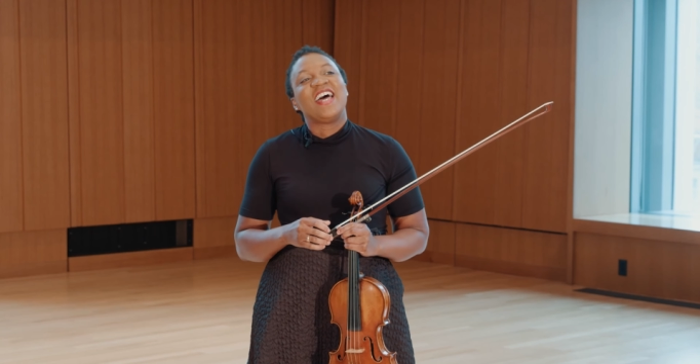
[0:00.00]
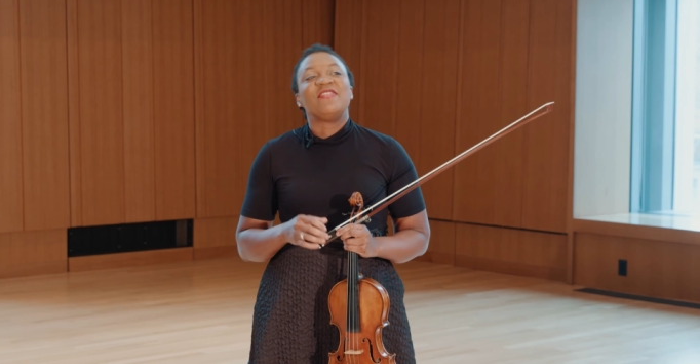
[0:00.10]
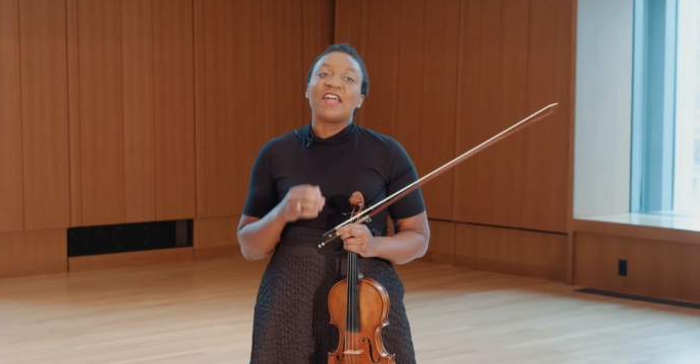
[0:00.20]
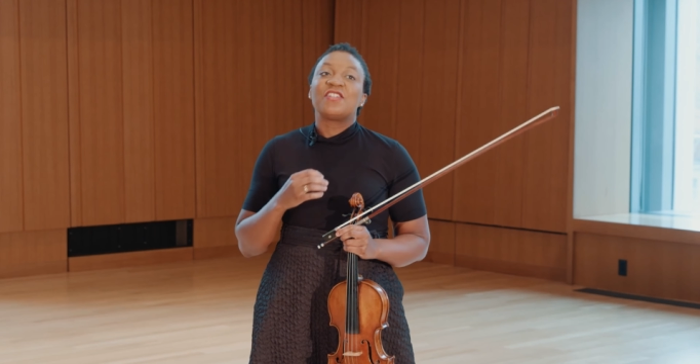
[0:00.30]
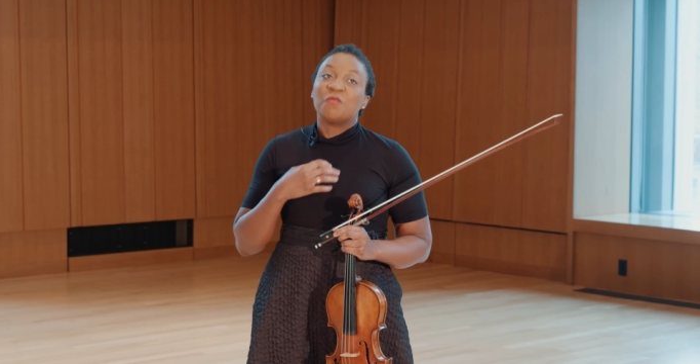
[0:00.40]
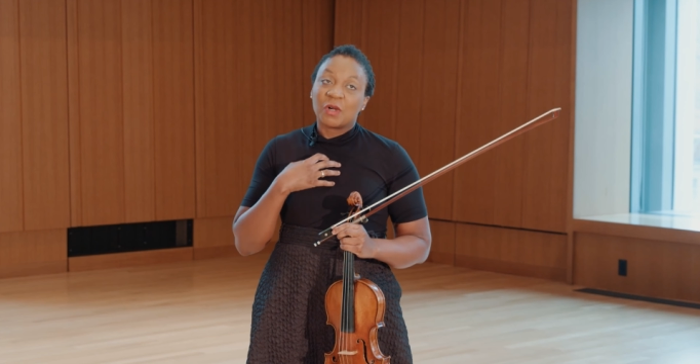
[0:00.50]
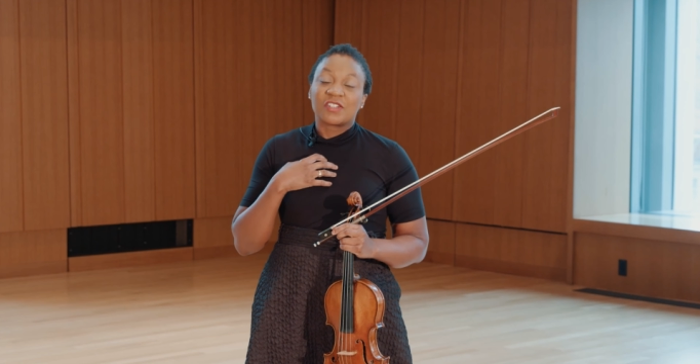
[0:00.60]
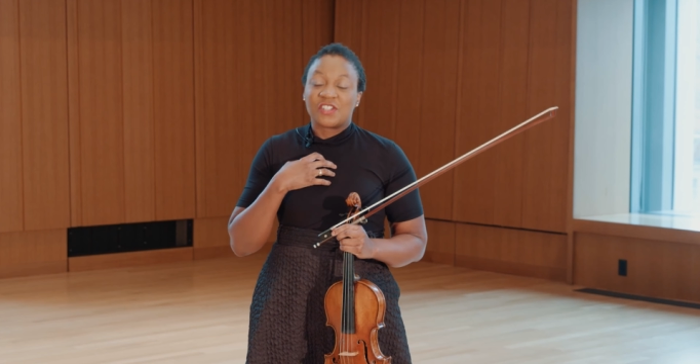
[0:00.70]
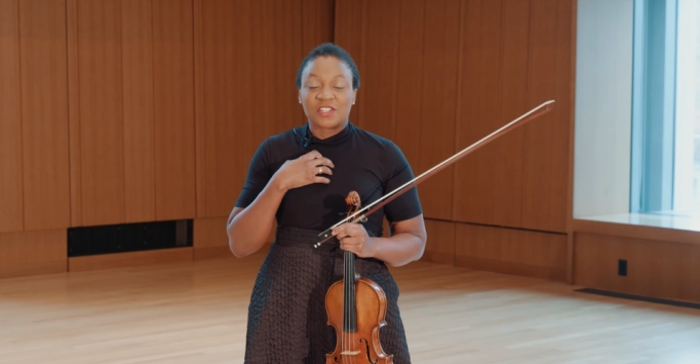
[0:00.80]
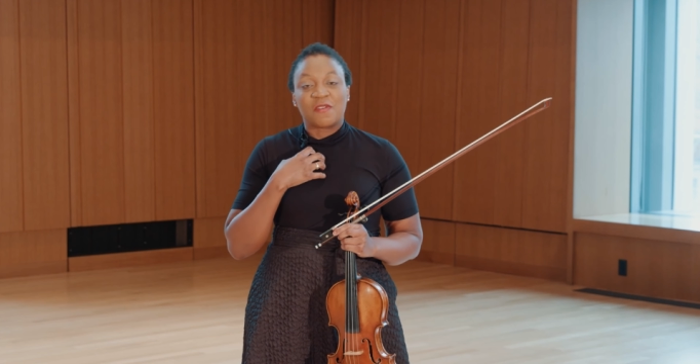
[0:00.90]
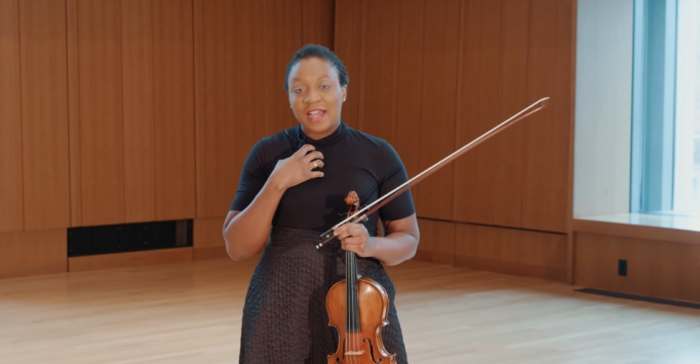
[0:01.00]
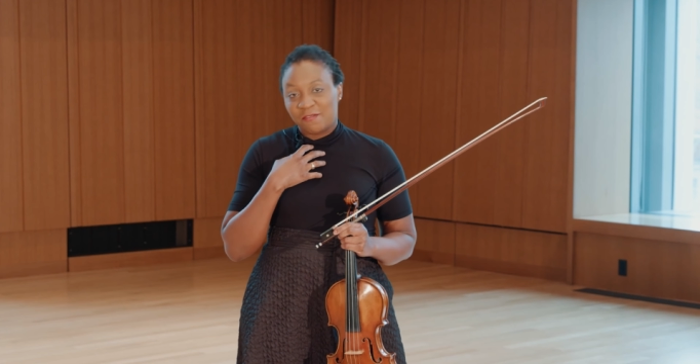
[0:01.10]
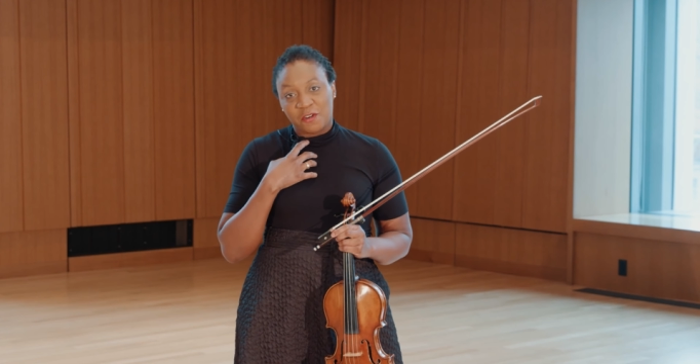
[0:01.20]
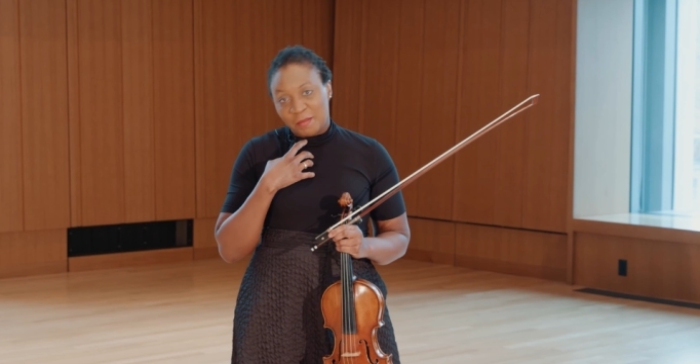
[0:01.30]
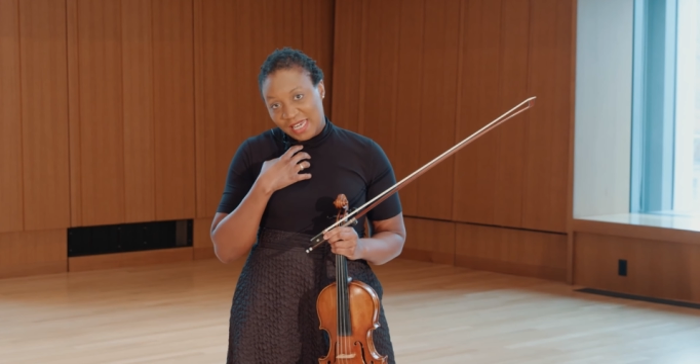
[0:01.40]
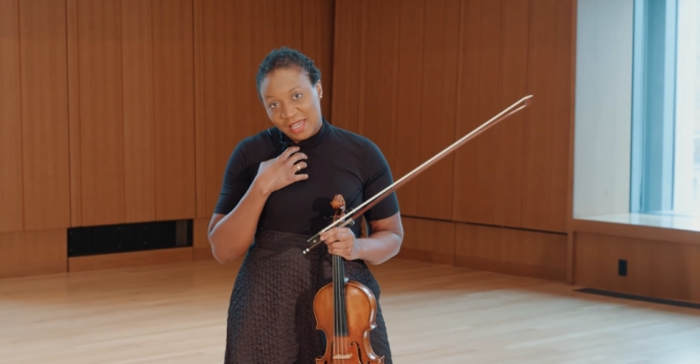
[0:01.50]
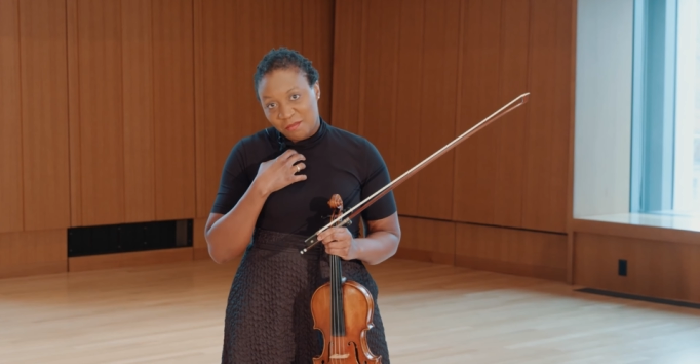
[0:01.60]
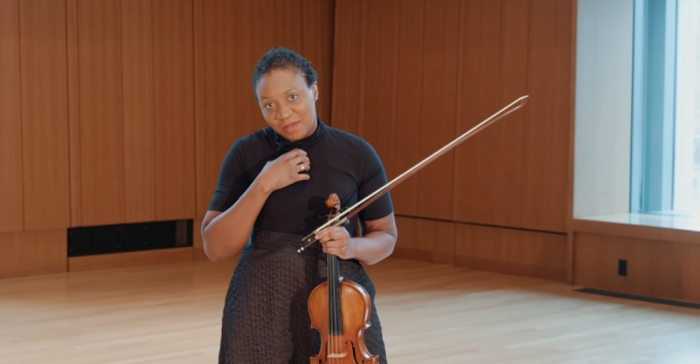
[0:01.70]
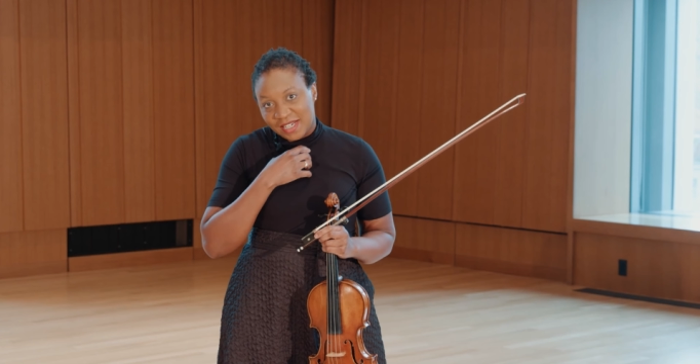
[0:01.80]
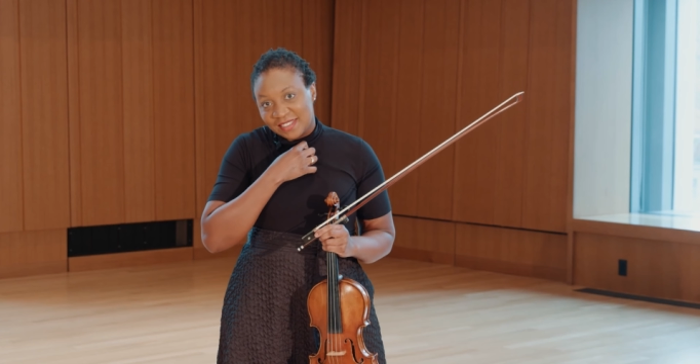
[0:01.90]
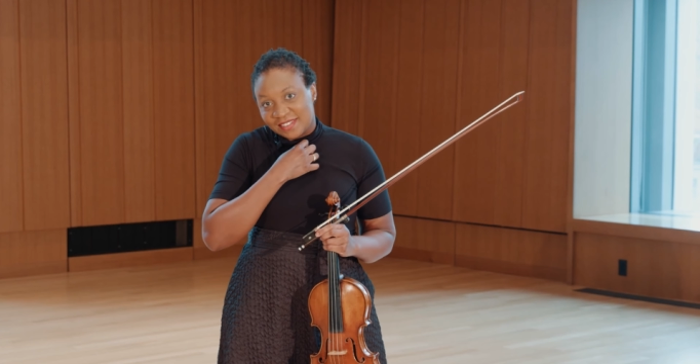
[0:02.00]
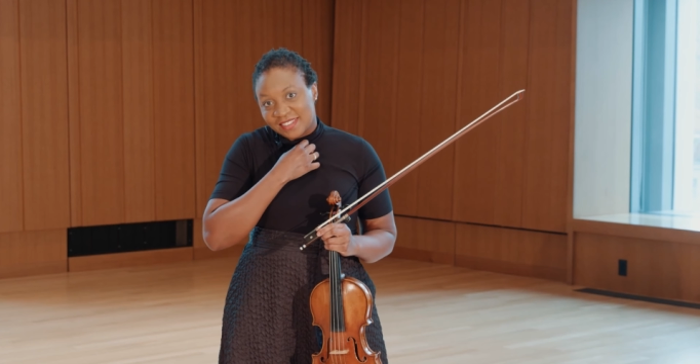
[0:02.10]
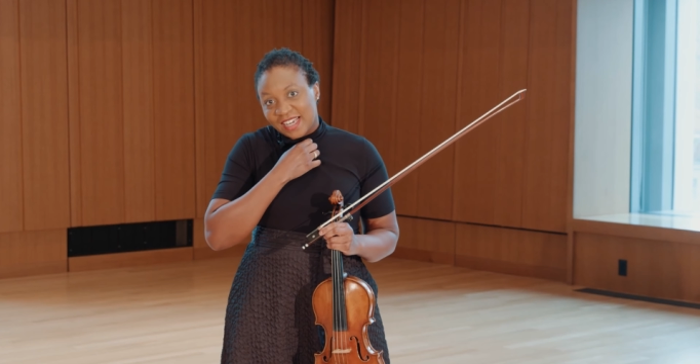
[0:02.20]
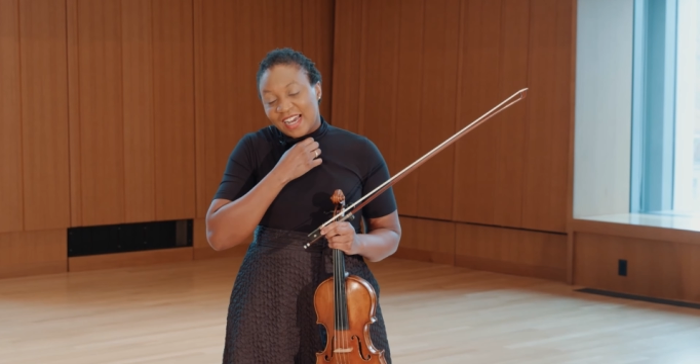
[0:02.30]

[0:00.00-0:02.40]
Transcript: That works just fine for me because